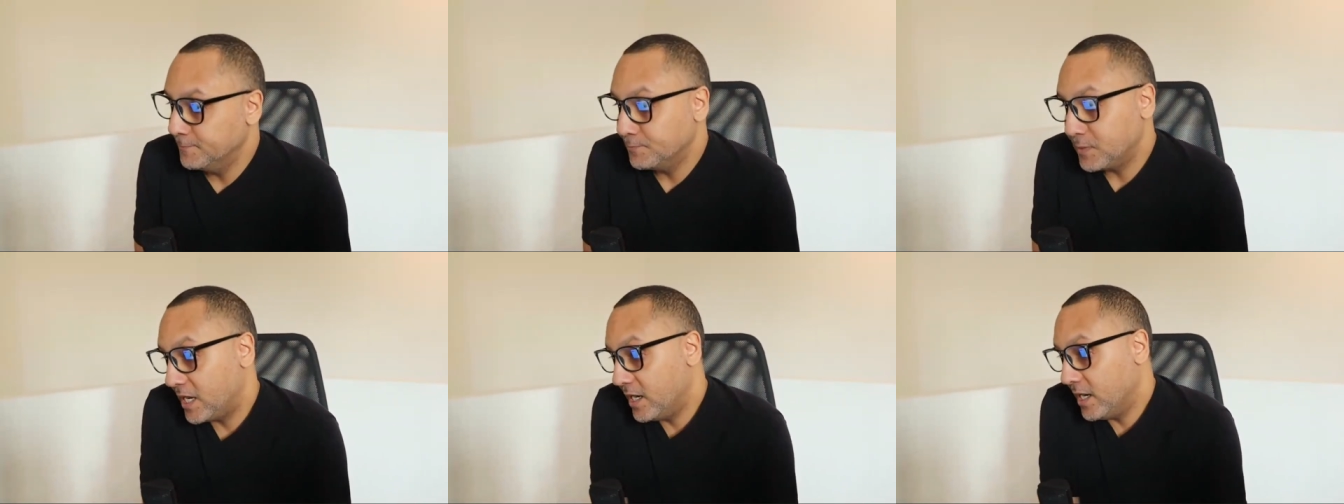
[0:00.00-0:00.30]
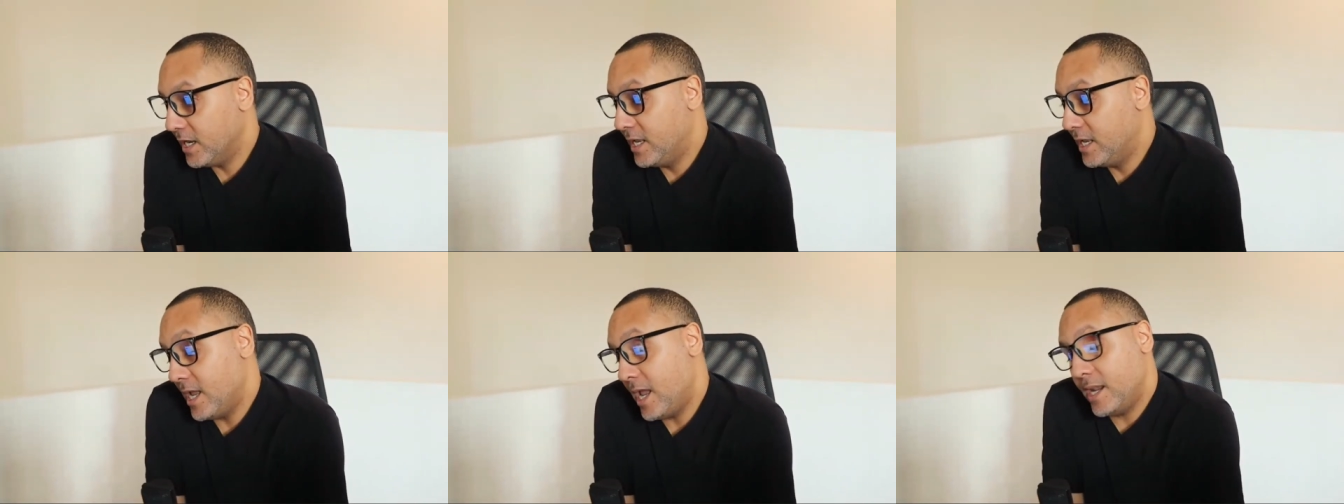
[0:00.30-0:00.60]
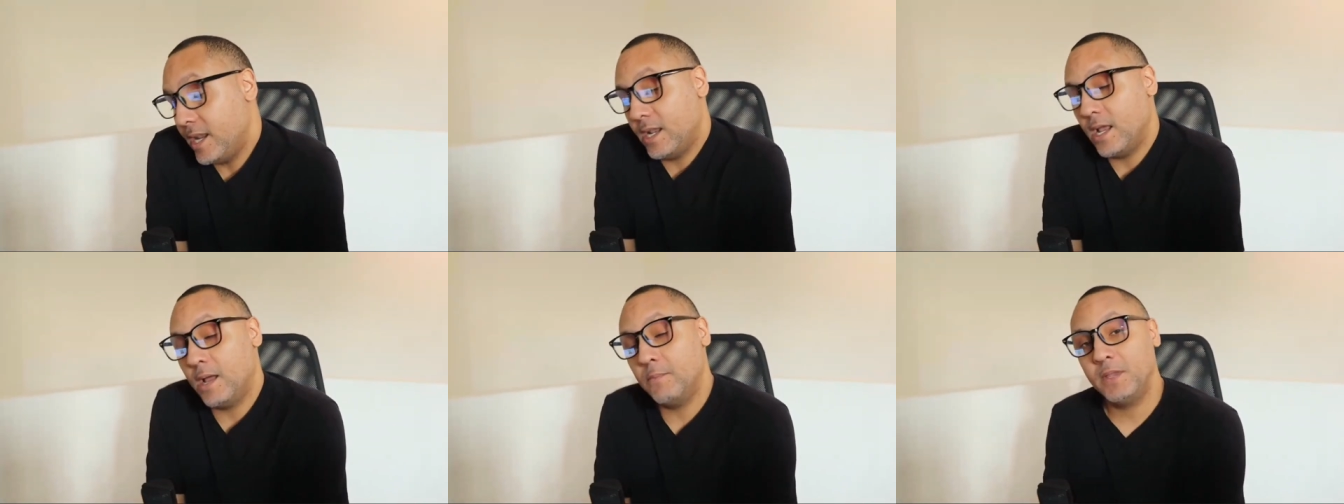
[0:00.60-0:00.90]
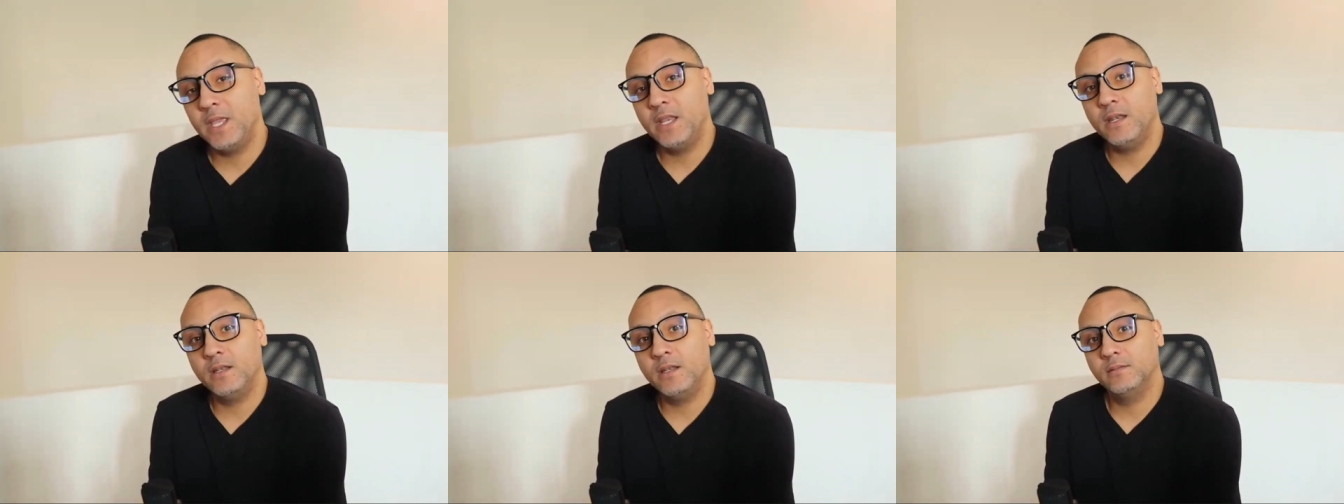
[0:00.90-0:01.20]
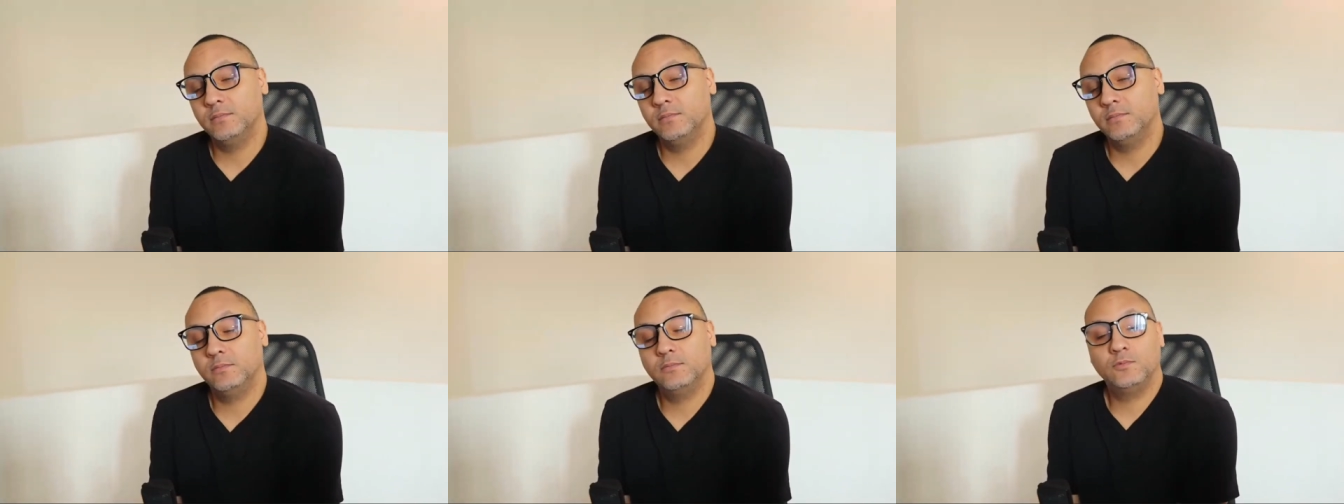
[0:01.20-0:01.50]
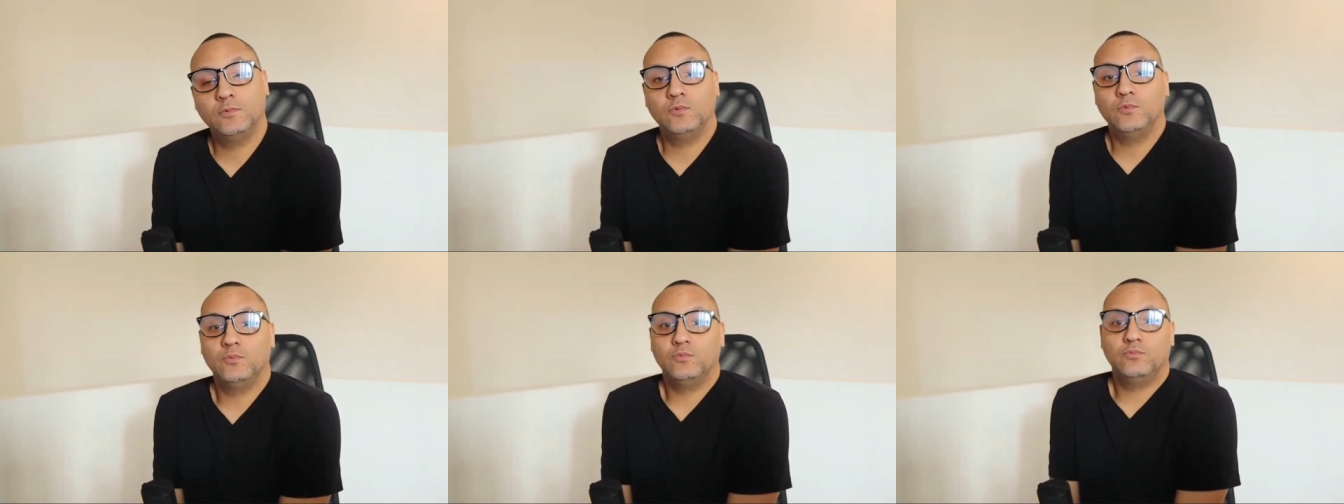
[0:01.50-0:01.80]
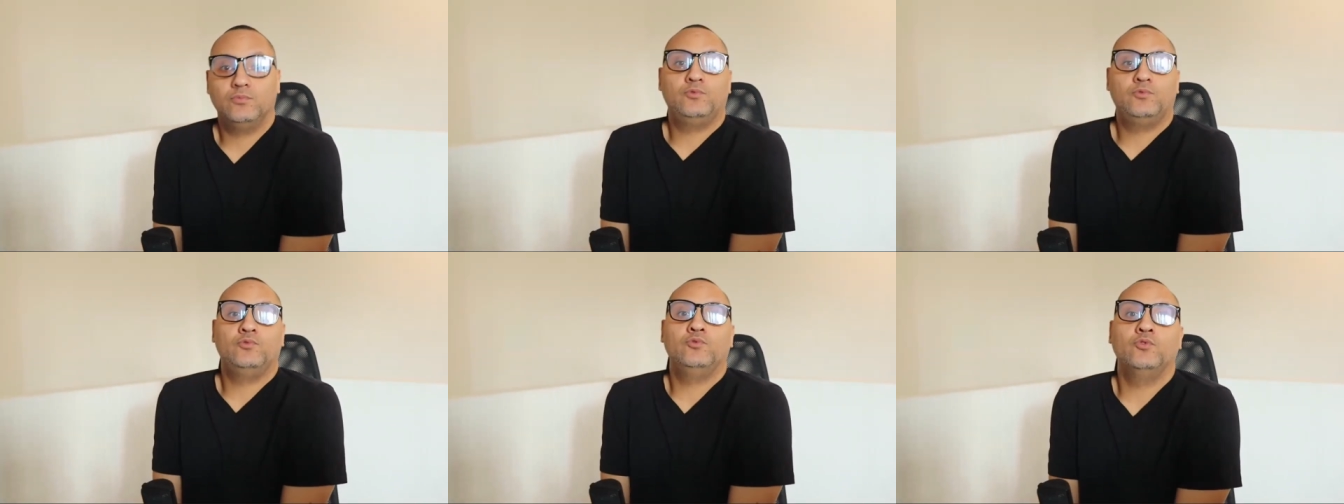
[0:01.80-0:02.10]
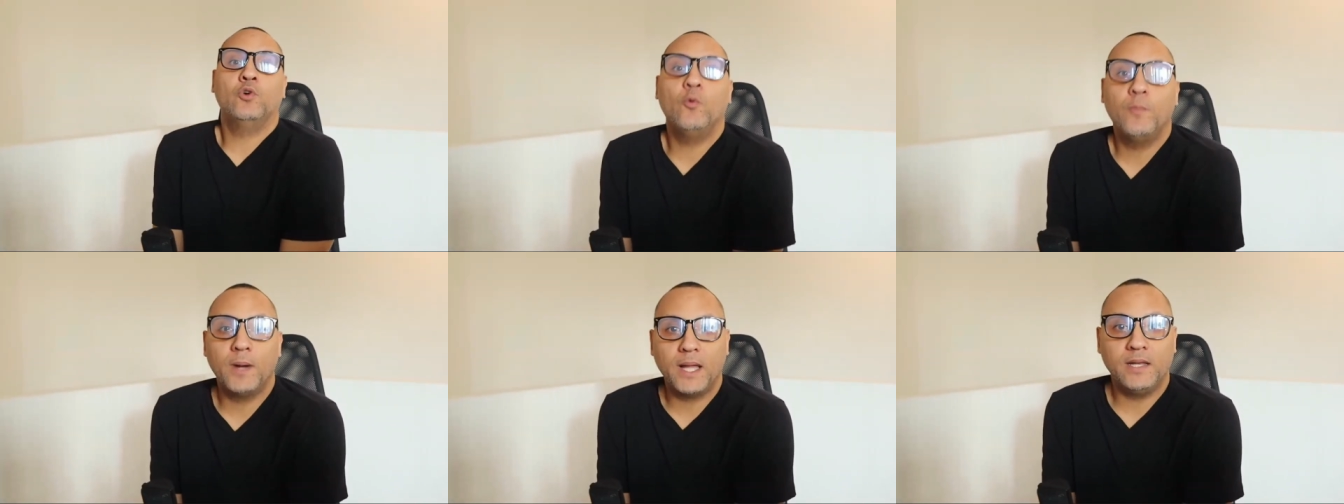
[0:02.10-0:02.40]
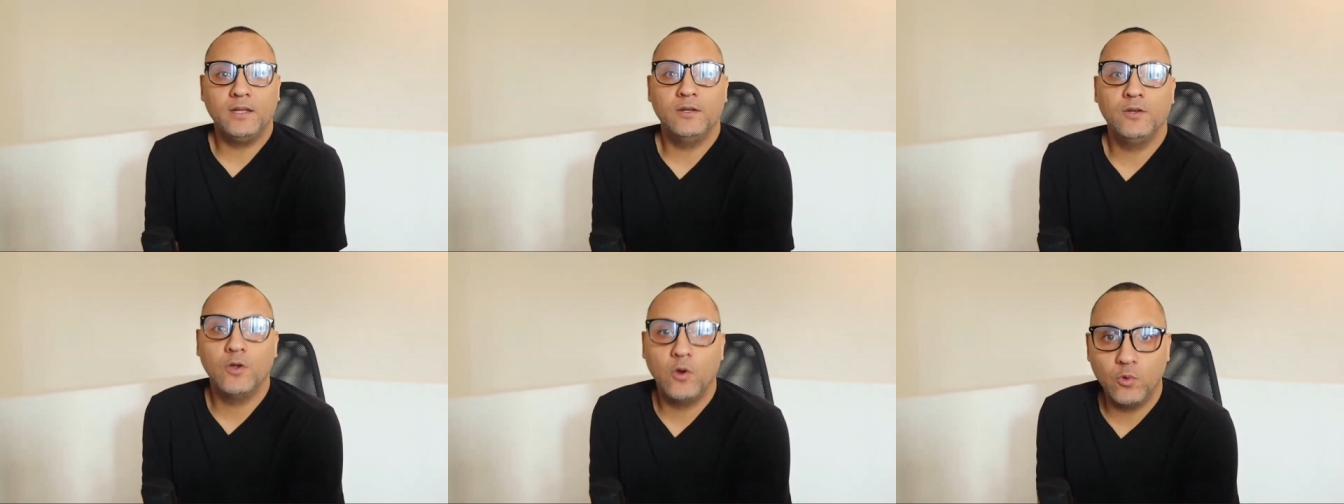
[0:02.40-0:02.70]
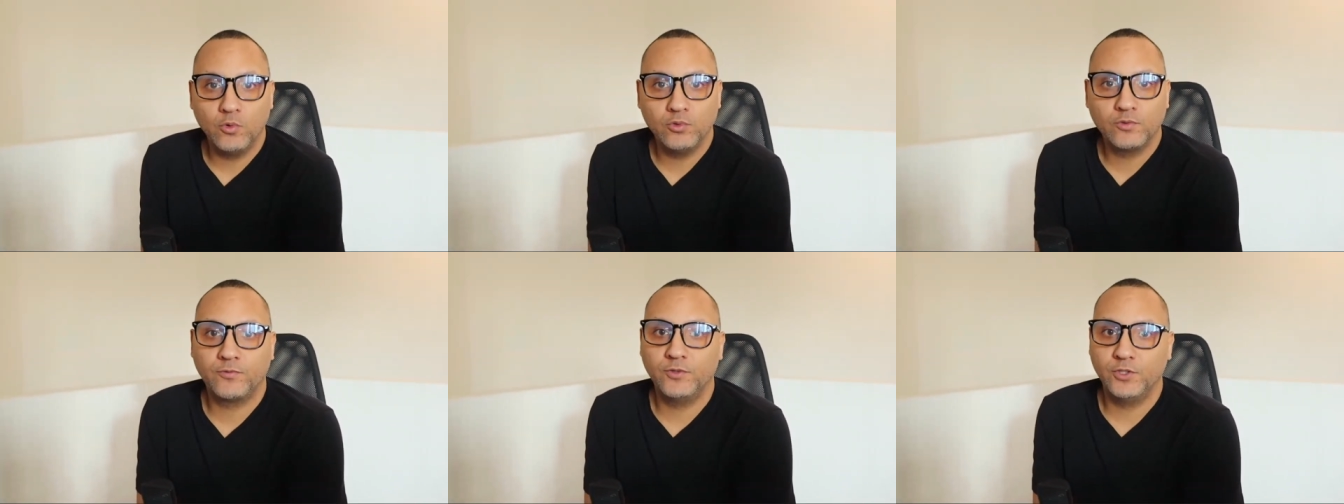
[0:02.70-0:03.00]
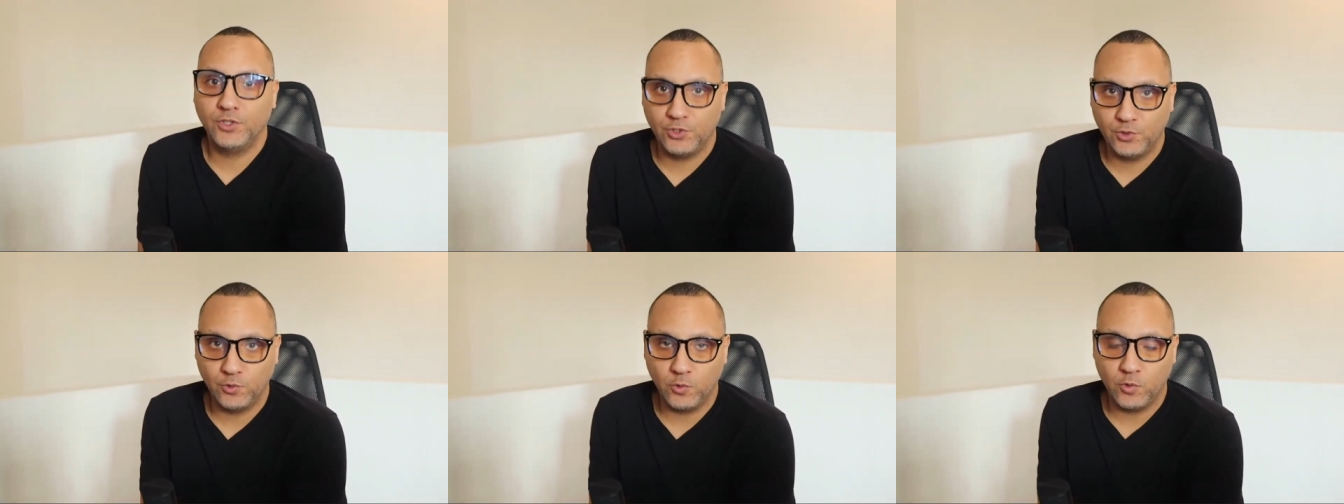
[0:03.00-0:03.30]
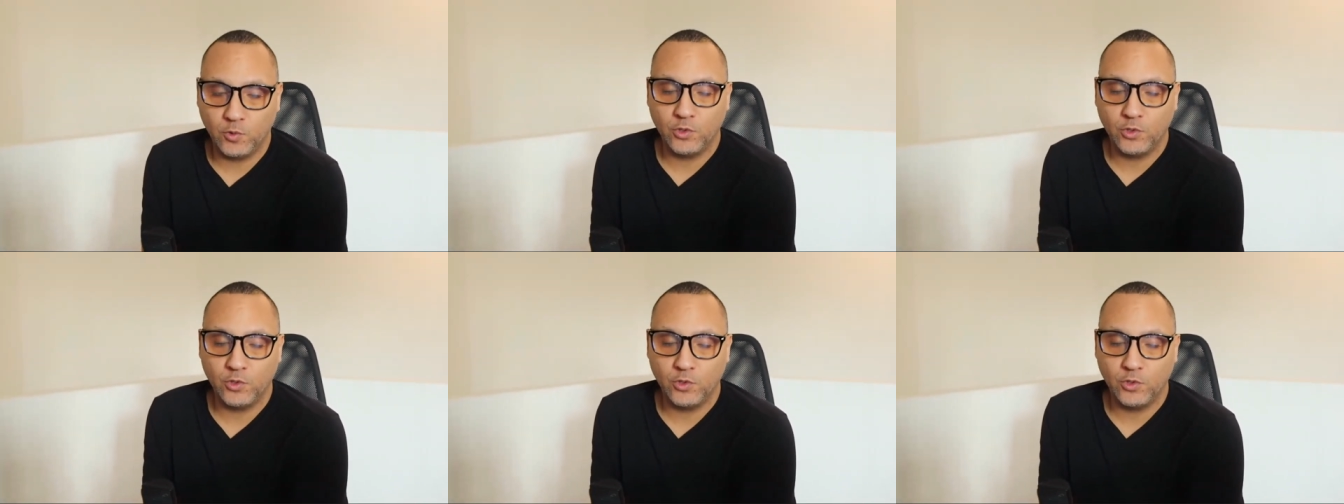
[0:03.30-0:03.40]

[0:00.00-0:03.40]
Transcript: And again, I mean, nobody knows for sure.